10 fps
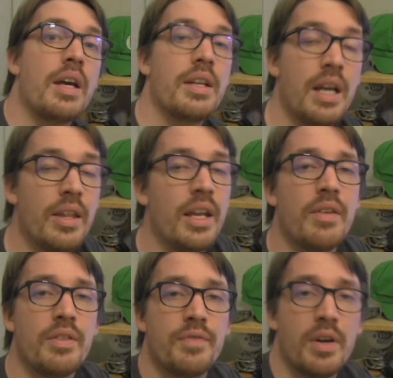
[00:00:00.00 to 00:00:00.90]
Now that I
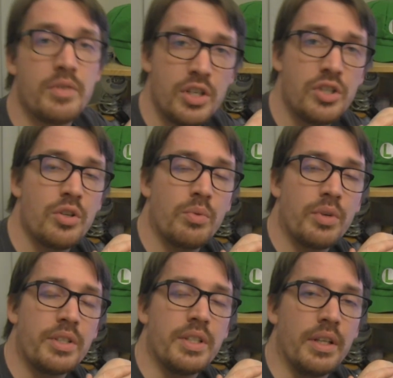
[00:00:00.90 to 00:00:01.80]
have the foundational
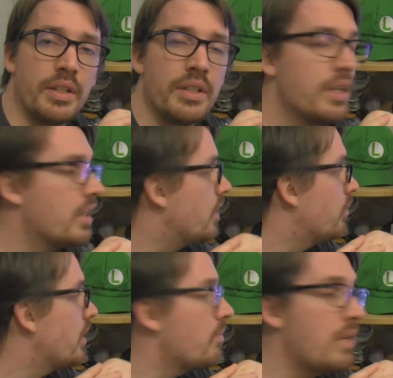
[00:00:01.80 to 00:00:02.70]
work done,
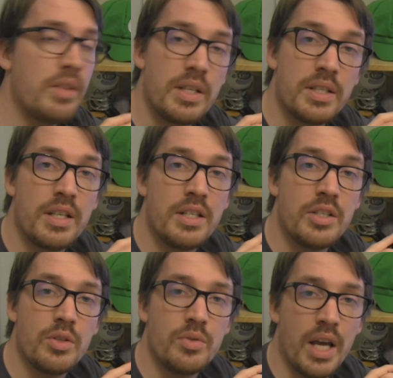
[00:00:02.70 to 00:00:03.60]
one of the main things I need to
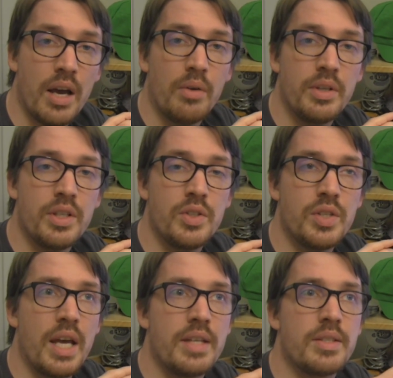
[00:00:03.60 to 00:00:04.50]
do now
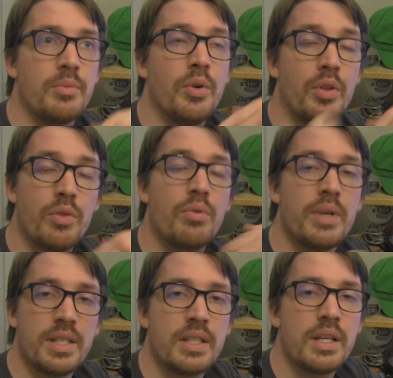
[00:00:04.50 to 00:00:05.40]
is, as I'm going through
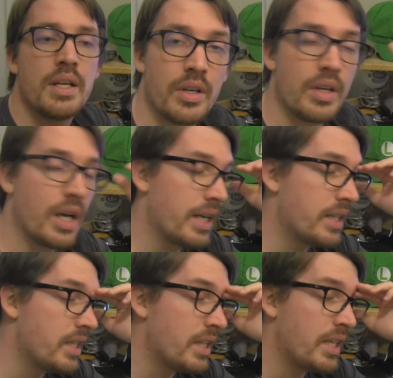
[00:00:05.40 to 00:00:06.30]
it, I
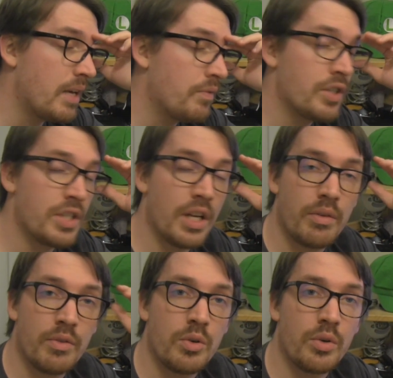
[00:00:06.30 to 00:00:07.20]
gotta take the game footage that
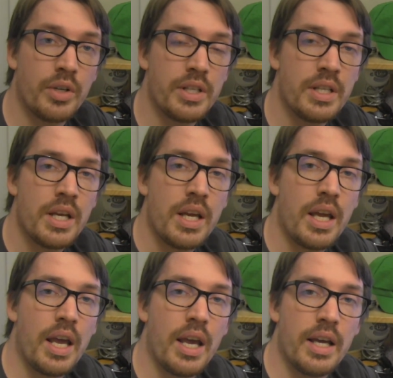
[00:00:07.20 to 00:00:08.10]
I've recorded
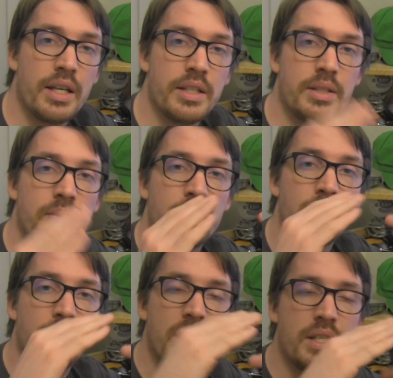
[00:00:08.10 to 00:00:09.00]

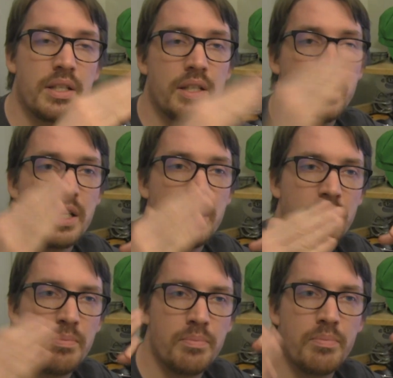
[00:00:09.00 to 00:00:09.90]
and
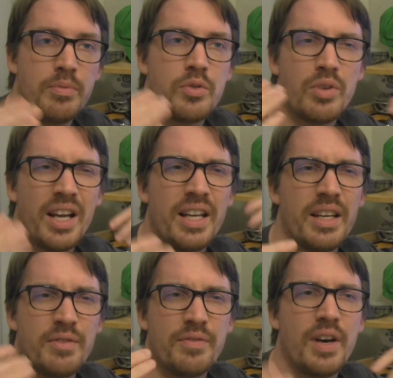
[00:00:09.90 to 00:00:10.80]
basically try
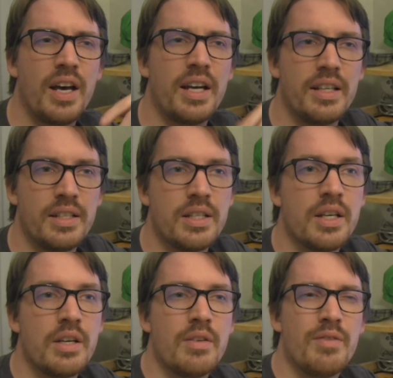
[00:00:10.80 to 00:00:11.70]
and find
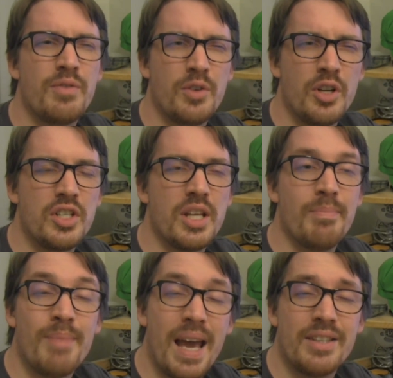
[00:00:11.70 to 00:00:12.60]
footage that
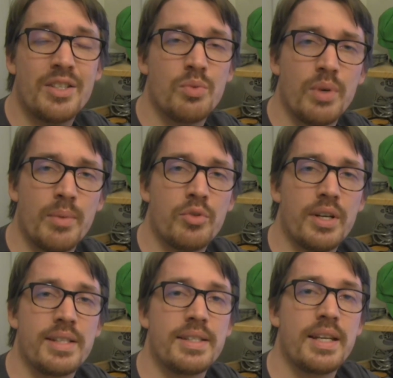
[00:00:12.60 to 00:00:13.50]
matches what I'm
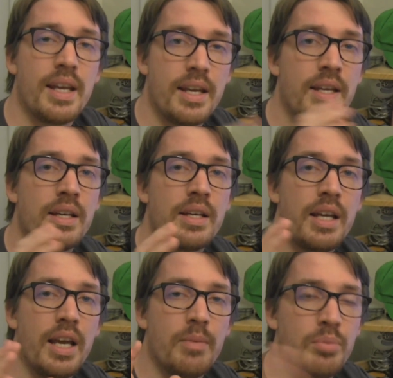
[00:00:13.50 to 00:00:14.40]
trying to say
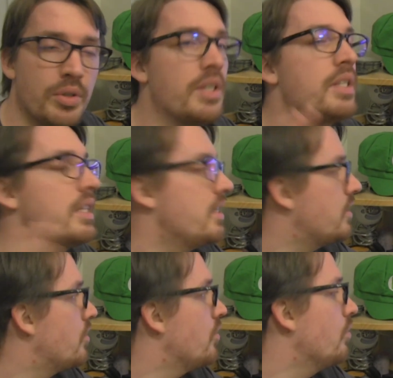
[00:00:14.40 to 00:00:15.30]
and put it
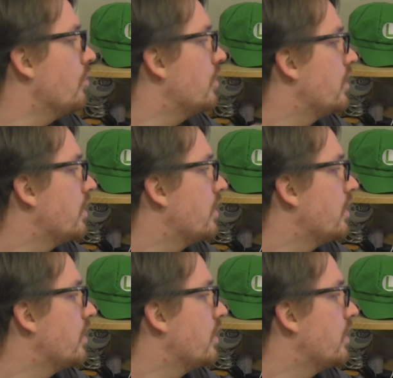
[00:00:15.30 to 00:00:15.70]
into